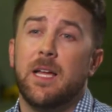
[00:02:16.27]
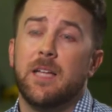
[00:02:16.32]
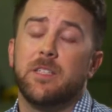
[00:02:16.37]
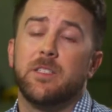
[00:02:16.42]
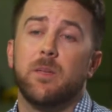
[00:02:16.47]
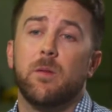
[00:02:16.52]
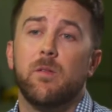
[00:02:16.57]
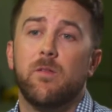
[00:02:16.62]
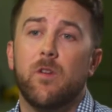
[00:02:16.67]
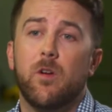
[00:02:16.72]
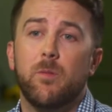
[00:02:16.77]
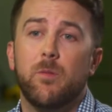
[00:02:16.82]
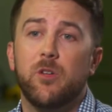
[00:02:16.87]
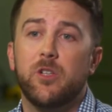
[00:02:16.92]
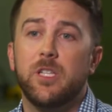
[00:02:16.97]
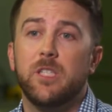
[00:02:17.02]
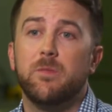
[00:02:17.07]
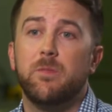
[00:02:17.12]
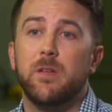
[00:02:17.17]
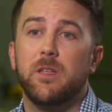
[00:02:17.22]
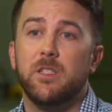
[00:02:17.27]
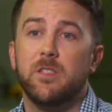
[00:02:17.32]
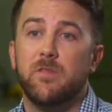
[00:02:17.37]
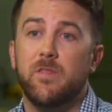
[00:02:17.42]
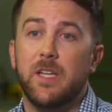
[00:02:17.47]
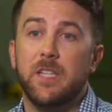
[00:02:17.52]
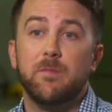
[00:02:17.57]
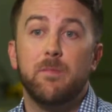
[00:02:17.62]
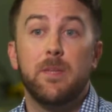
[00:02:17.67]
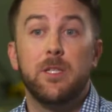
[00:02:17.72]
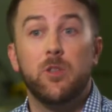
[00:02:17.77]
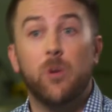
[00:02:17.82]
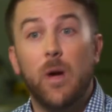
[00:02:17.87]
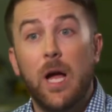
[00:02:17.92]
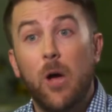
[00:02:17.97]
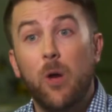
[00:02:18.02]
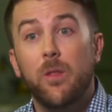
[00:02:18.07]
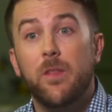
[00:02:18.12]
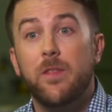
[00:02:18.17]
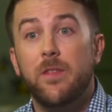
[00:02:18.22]
Some of our participants face mental
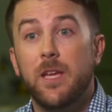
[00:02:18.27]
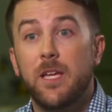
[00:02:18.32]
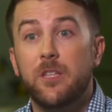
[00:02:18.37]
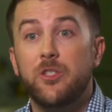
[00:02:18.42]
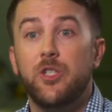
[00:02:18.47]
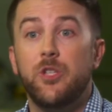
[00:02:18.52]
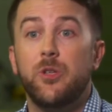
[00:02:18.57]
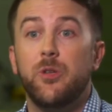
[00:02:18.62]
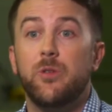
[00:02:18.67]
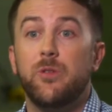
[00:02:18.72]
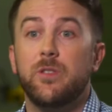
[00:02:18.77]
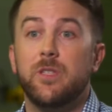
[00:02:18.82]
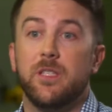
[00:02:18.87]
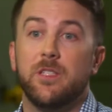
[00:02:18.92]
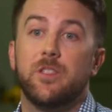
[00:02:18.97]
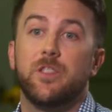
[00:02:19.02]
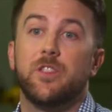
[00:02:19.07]
health issues, and